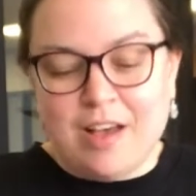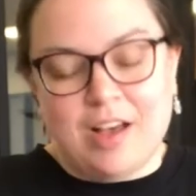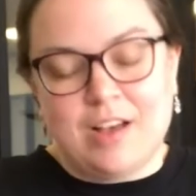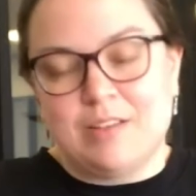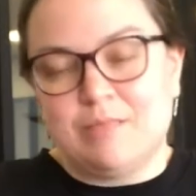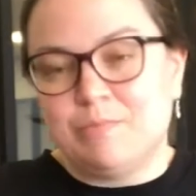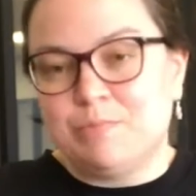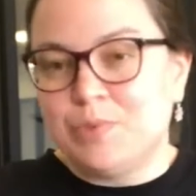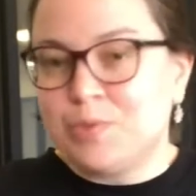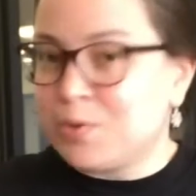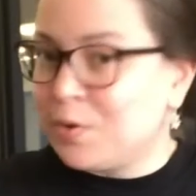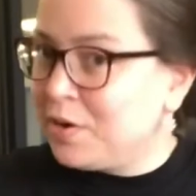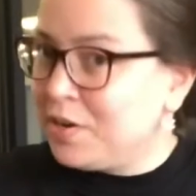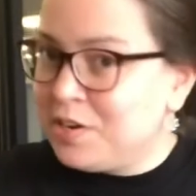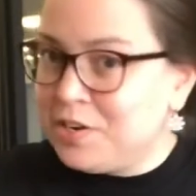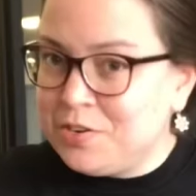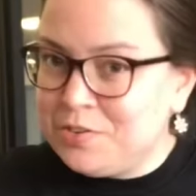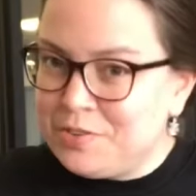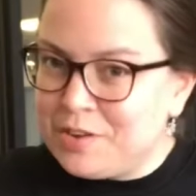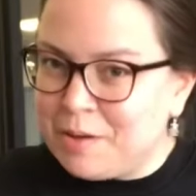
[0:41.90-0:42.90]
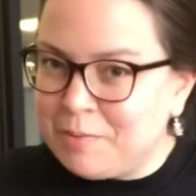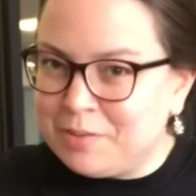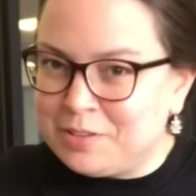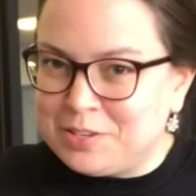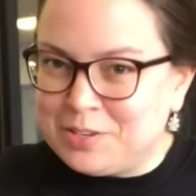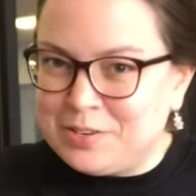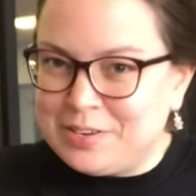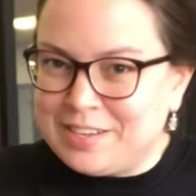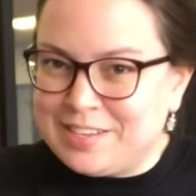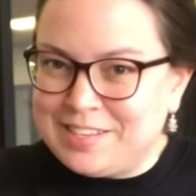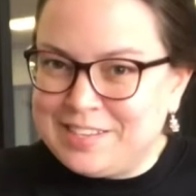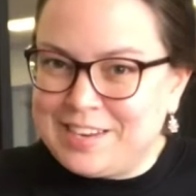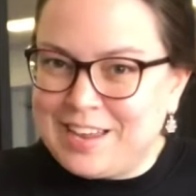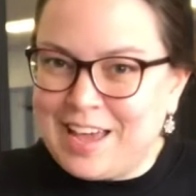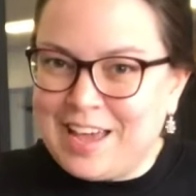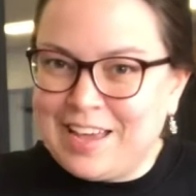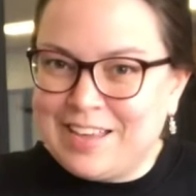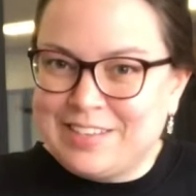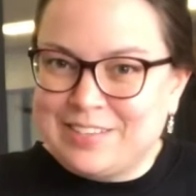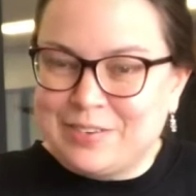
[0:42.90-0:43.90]
It's going to do double duty
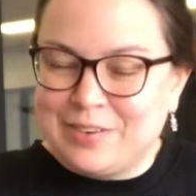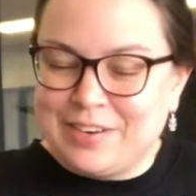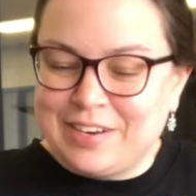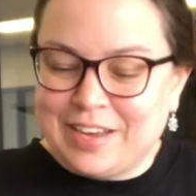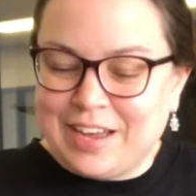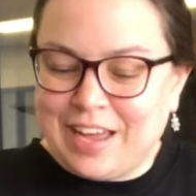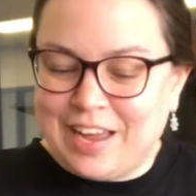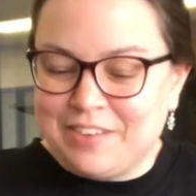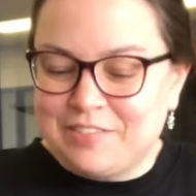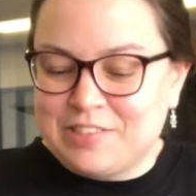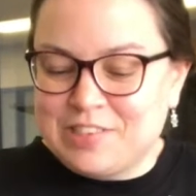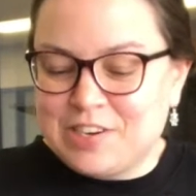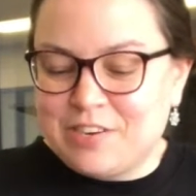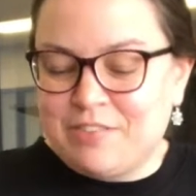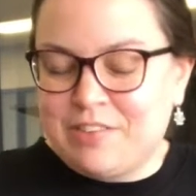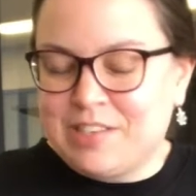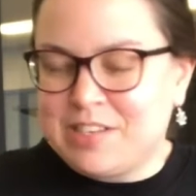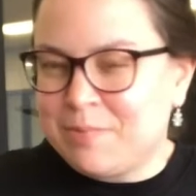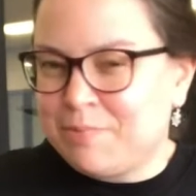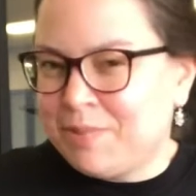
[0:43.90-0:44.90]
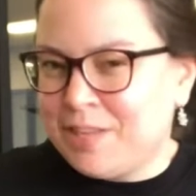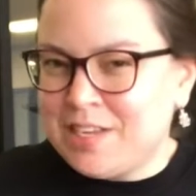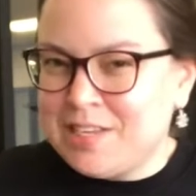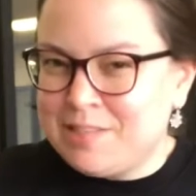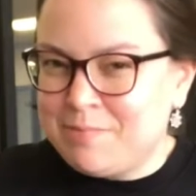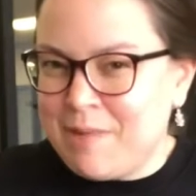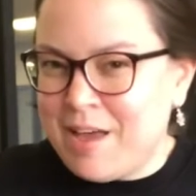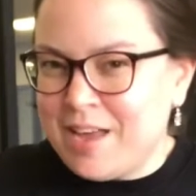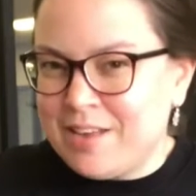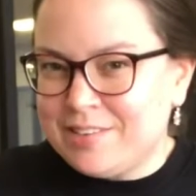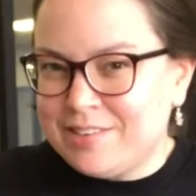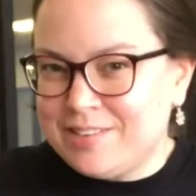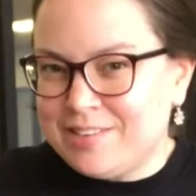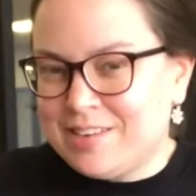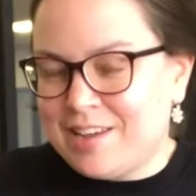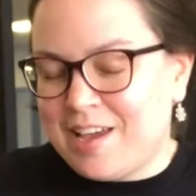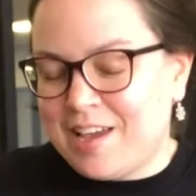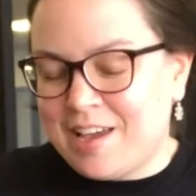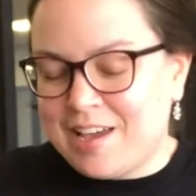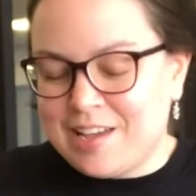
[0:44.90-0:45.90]
today. It's going to kind of serve as a placemat,
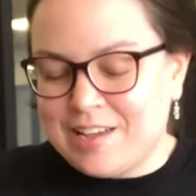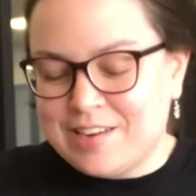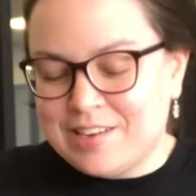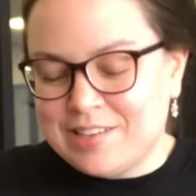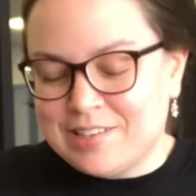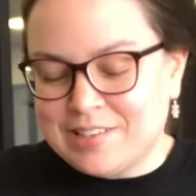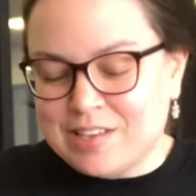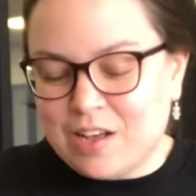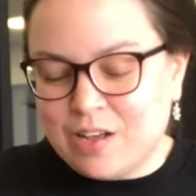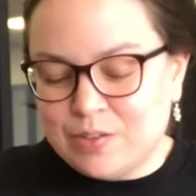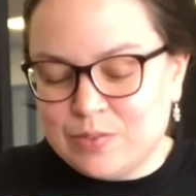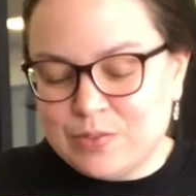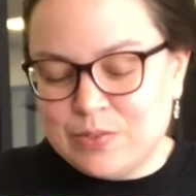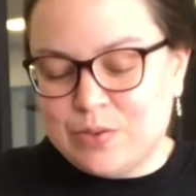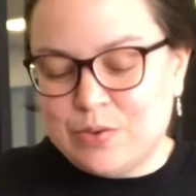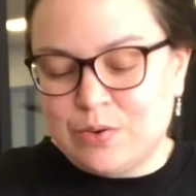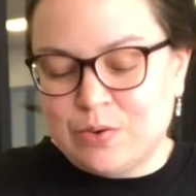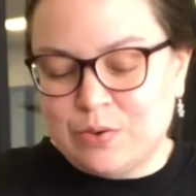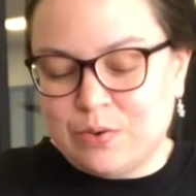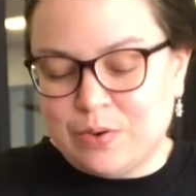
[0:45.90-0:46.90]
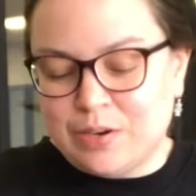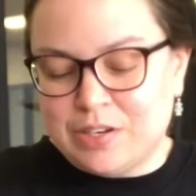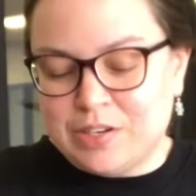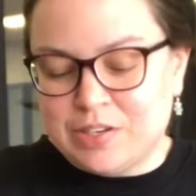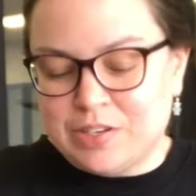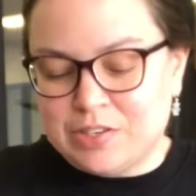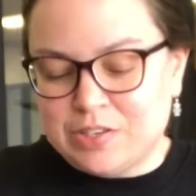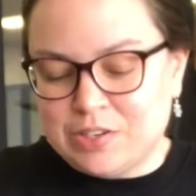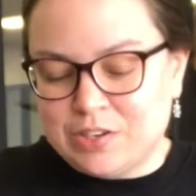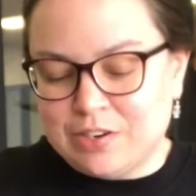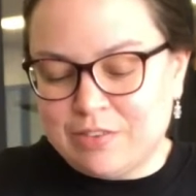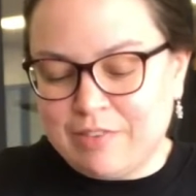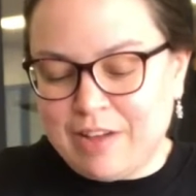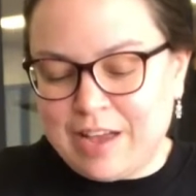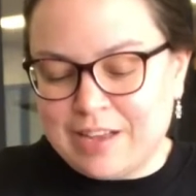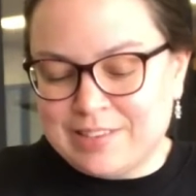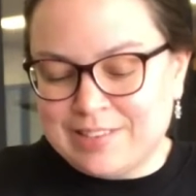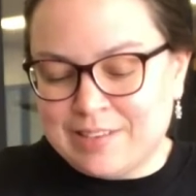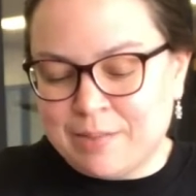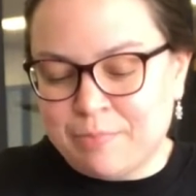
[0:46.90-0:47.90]
and it's also going to serve
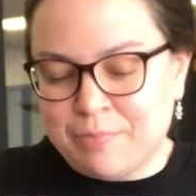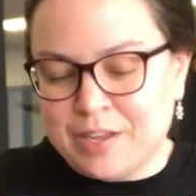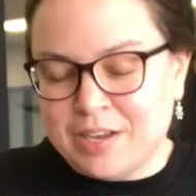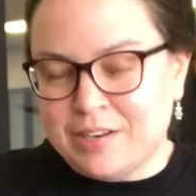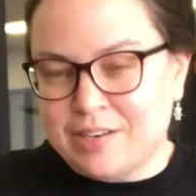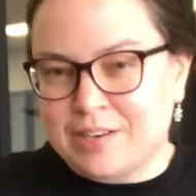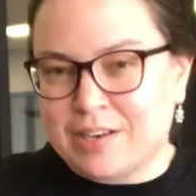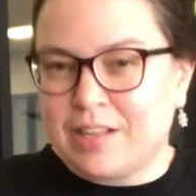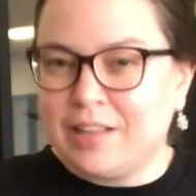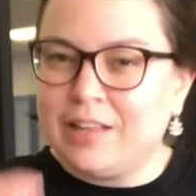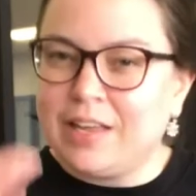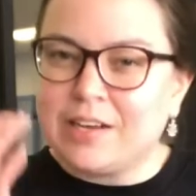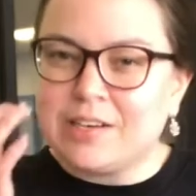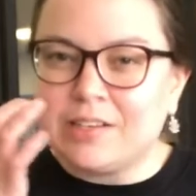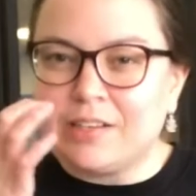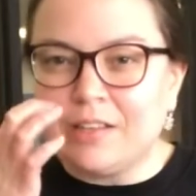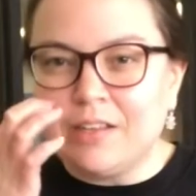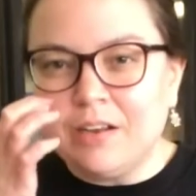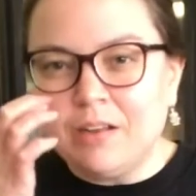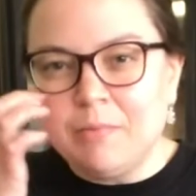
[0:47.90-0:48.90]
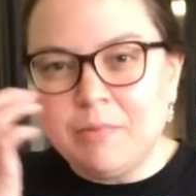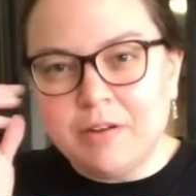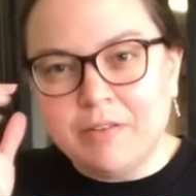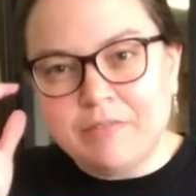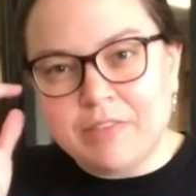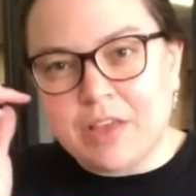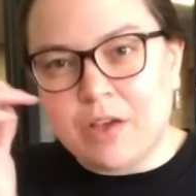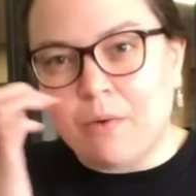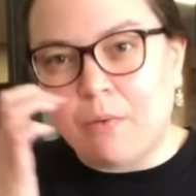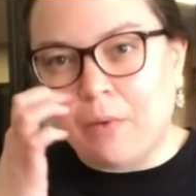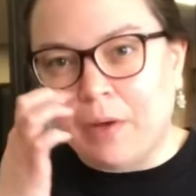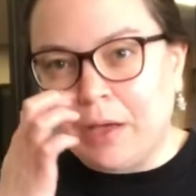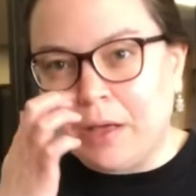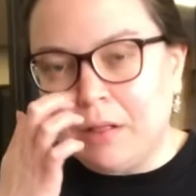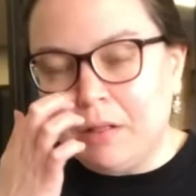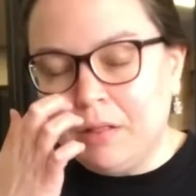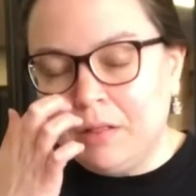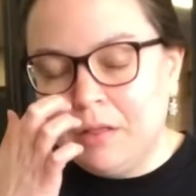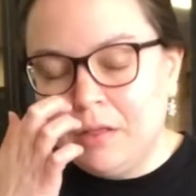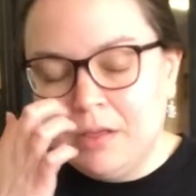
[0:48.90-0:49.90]
as something to collect a little bit of the
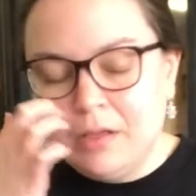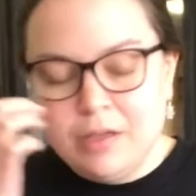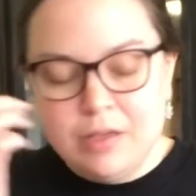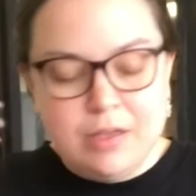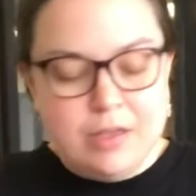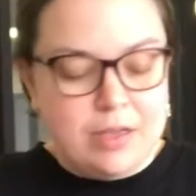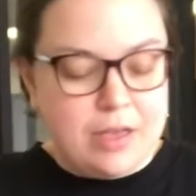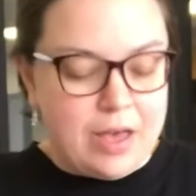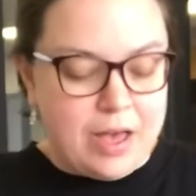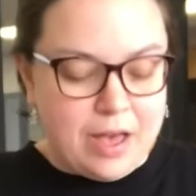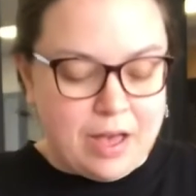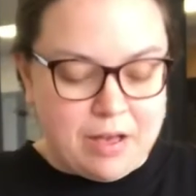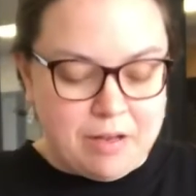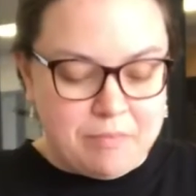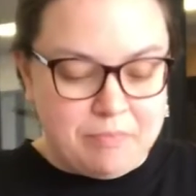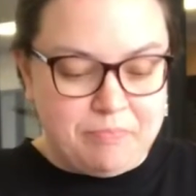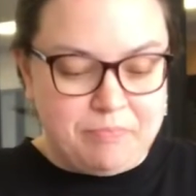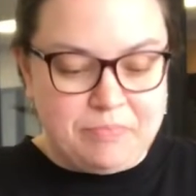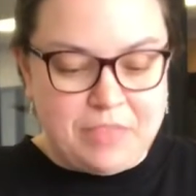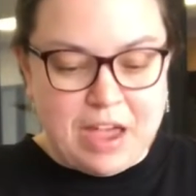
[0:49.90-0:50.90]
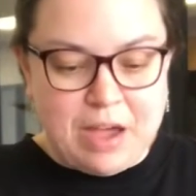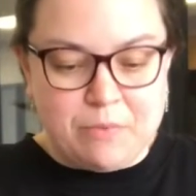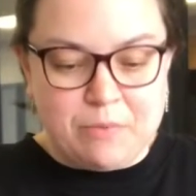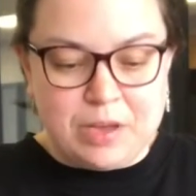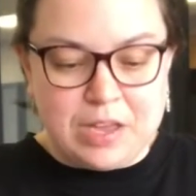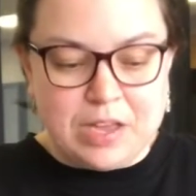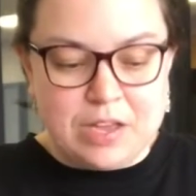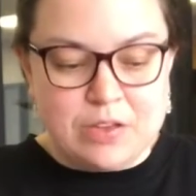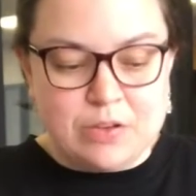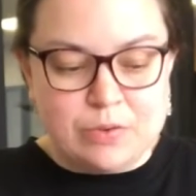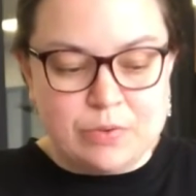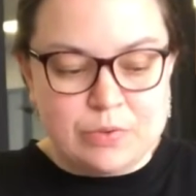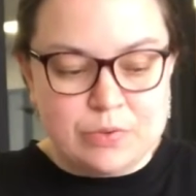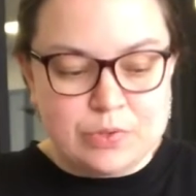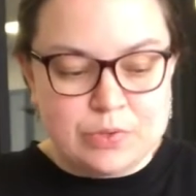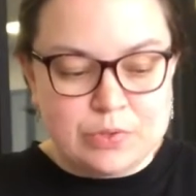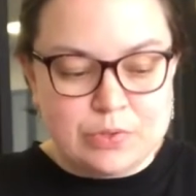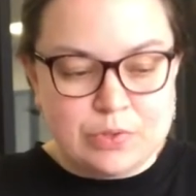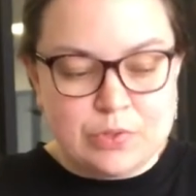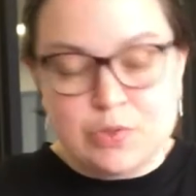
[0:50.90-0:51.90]
oil that we
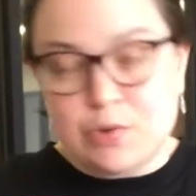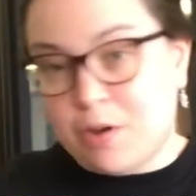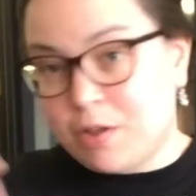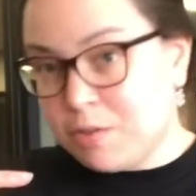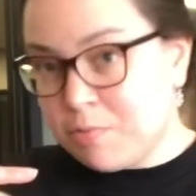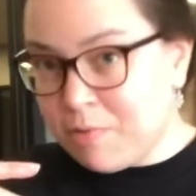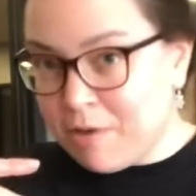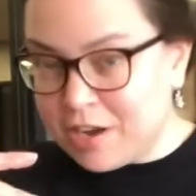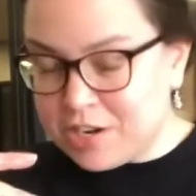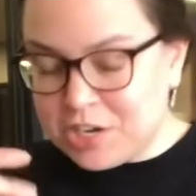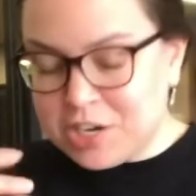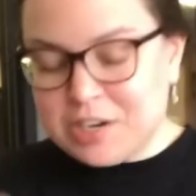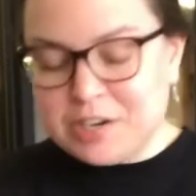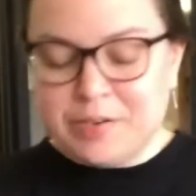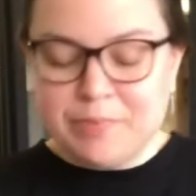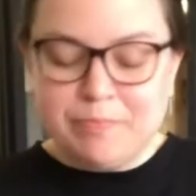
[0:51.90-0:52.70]
use throughout the project.